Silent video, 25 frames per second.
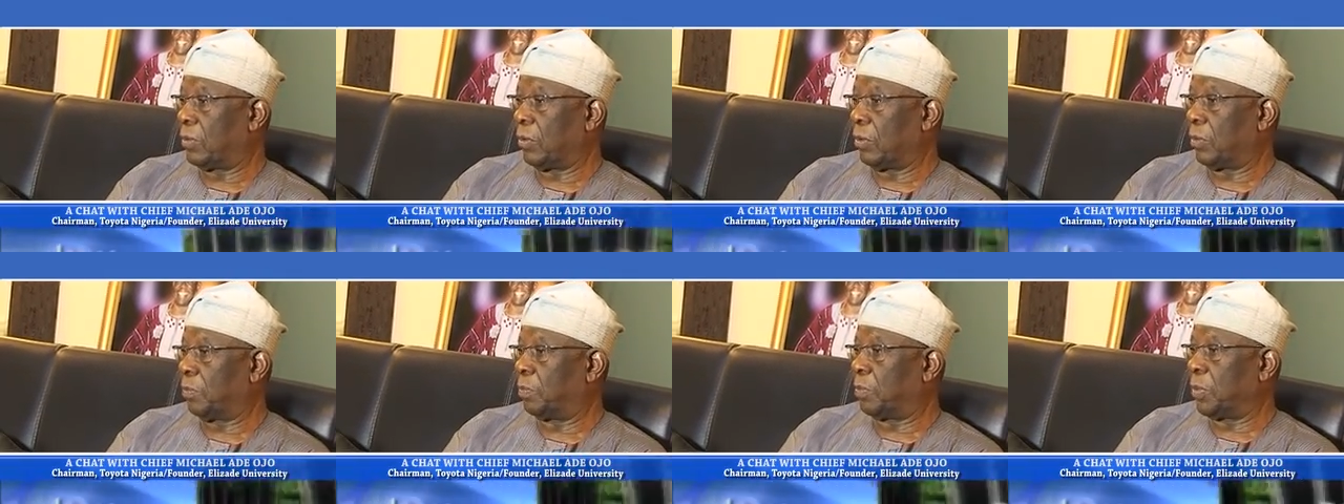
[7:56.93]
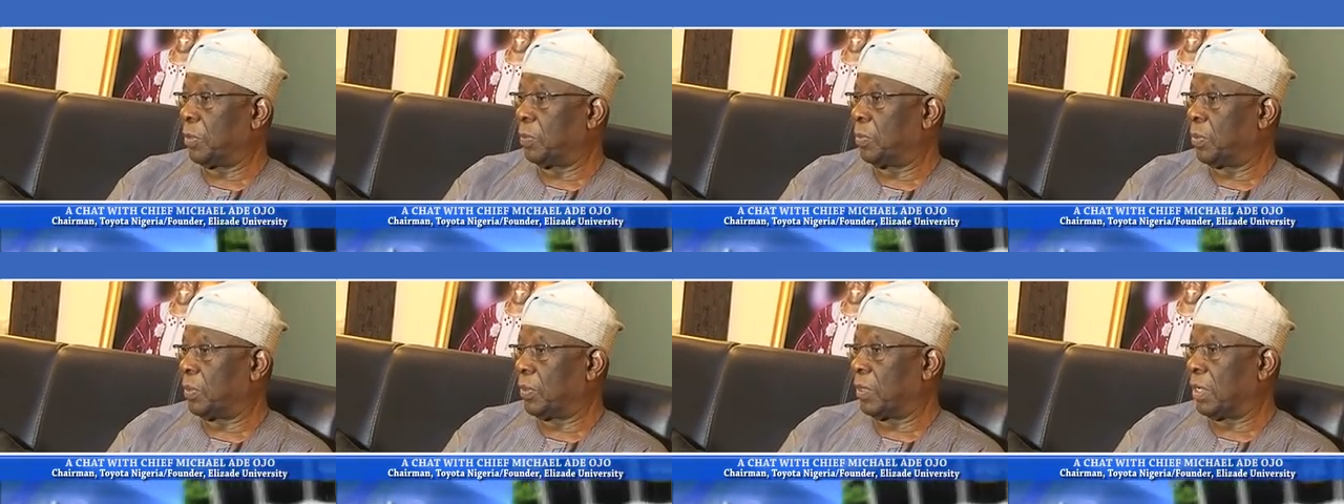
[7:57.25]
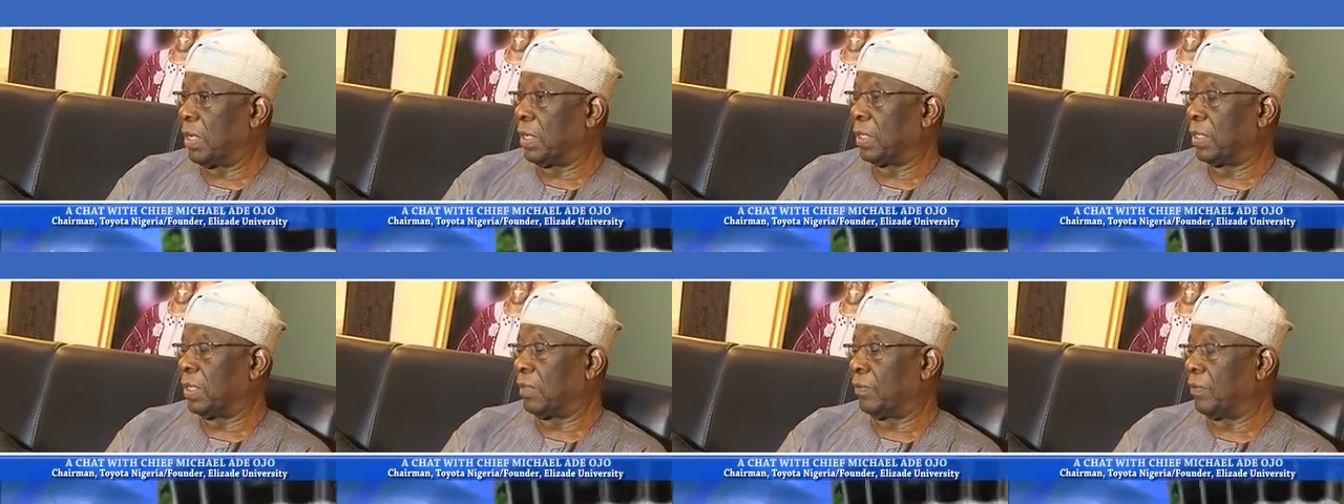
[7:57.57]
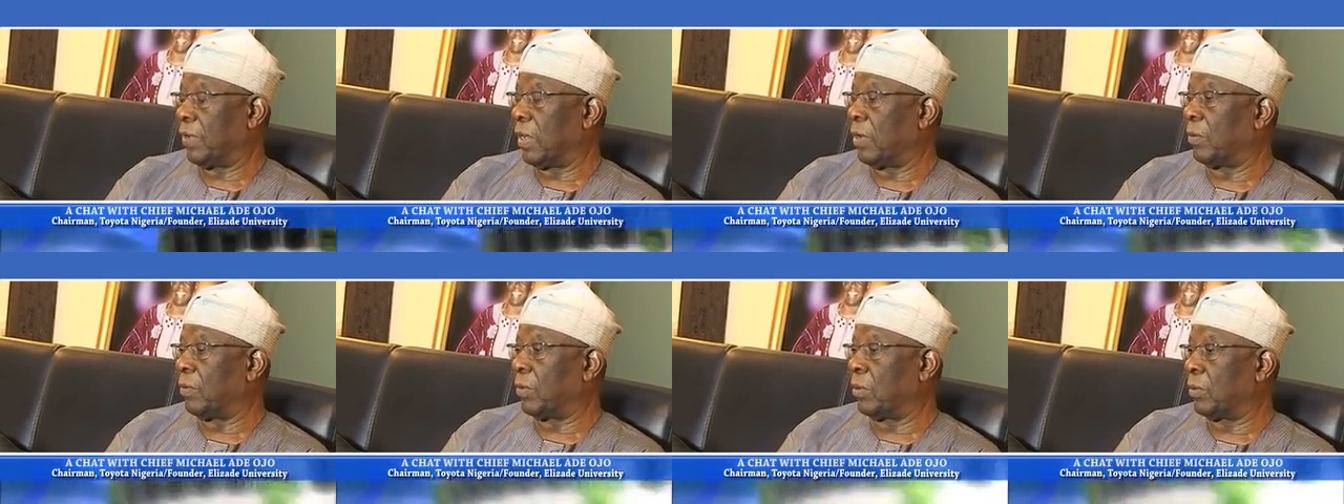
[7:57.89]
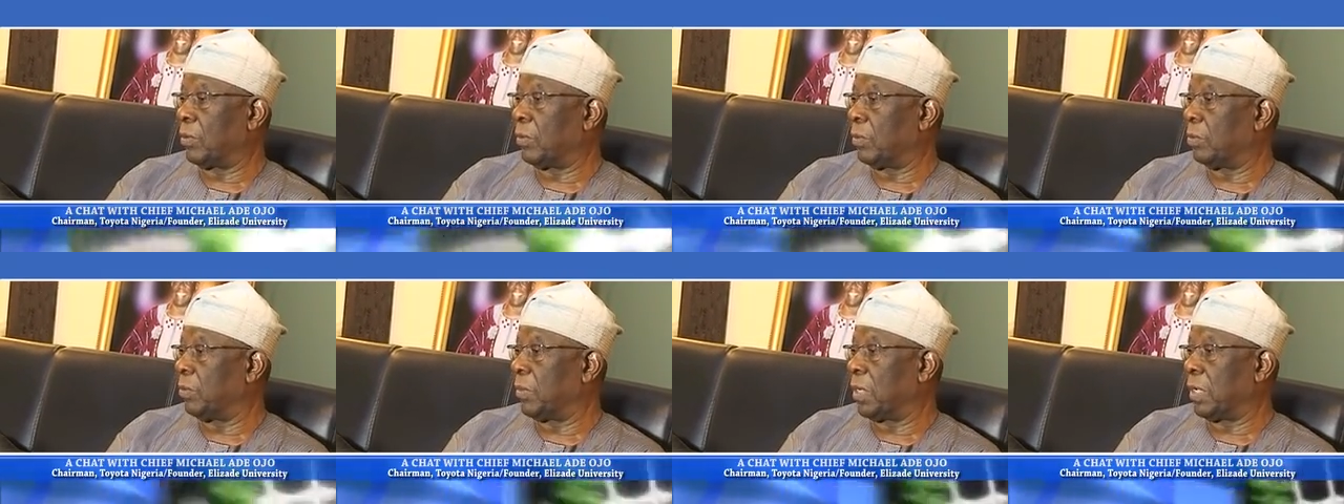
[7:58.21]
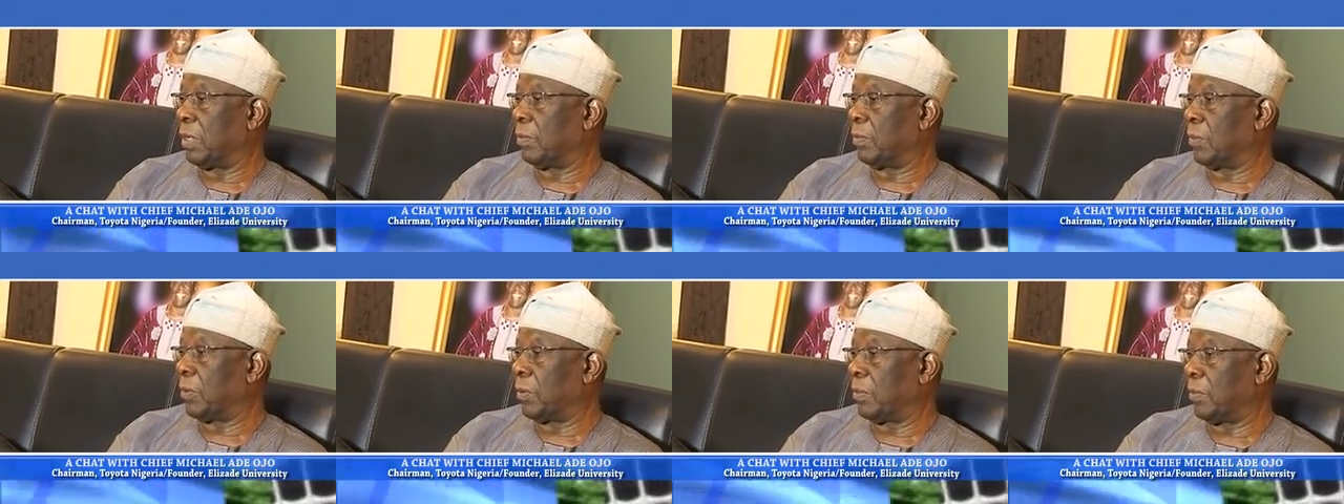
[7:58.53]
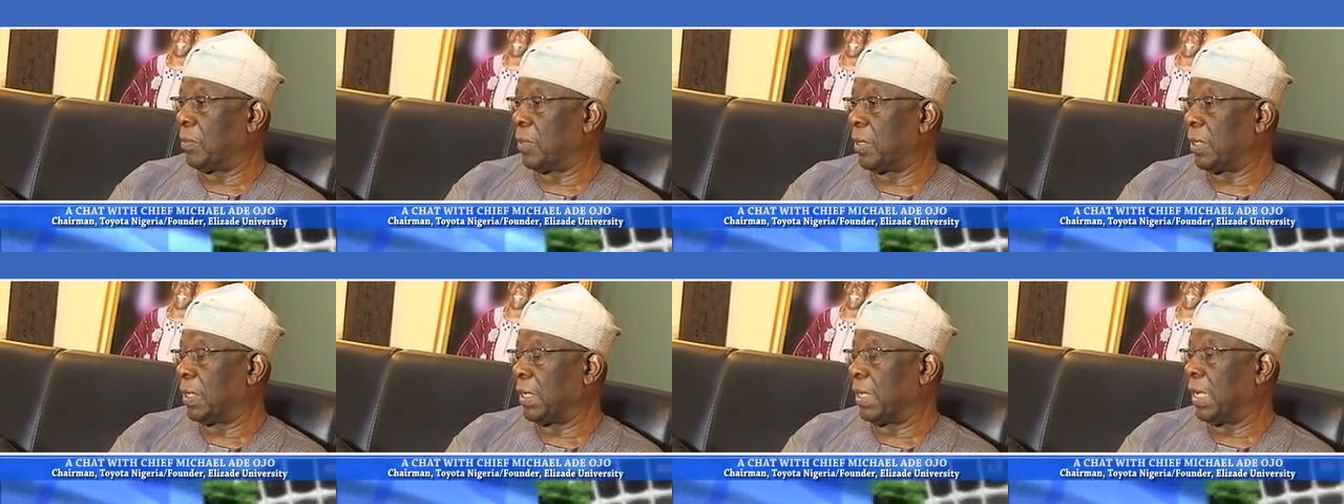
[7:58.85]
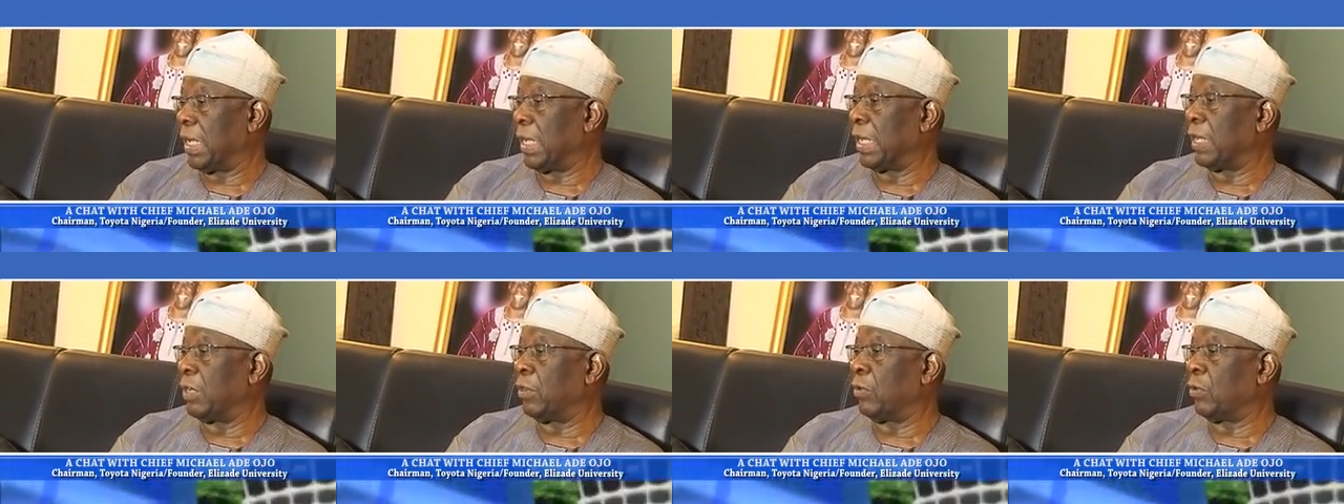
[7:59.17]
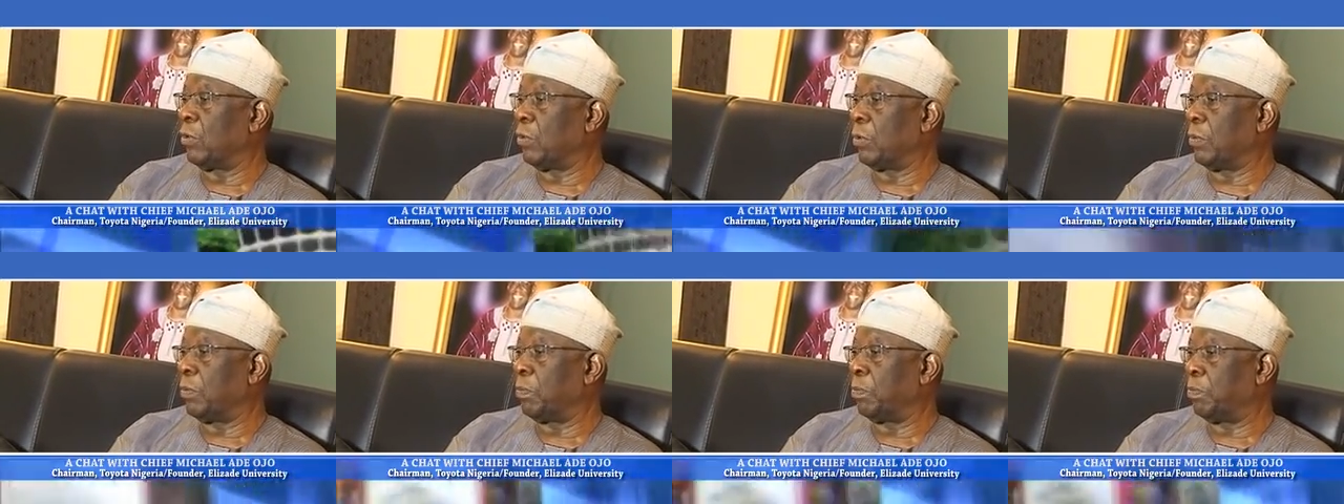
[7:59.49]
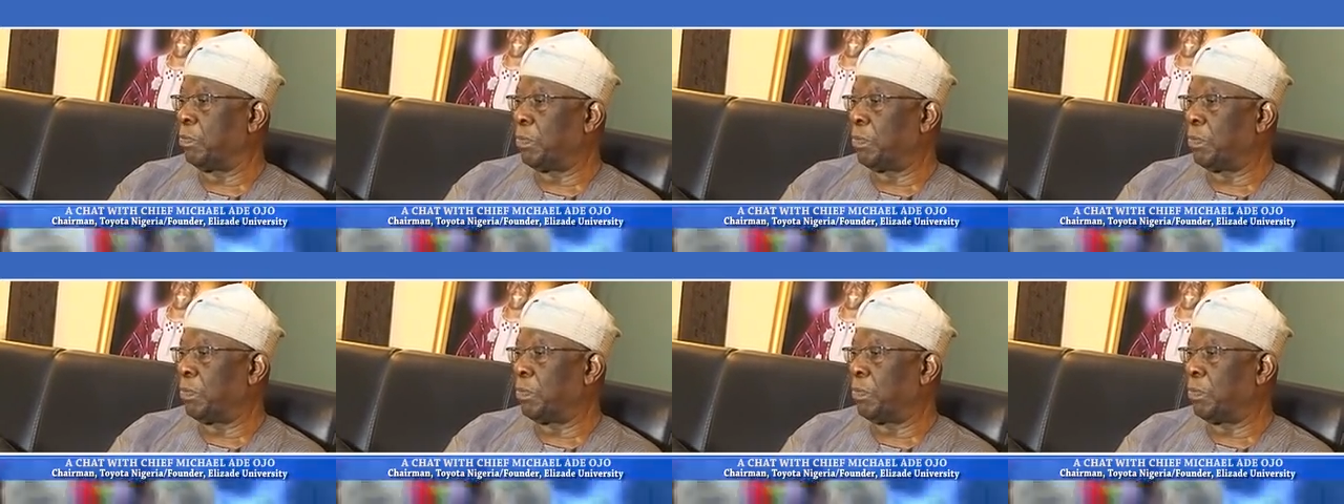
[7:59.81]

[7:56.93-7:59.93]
told people that if I want to make more money, I know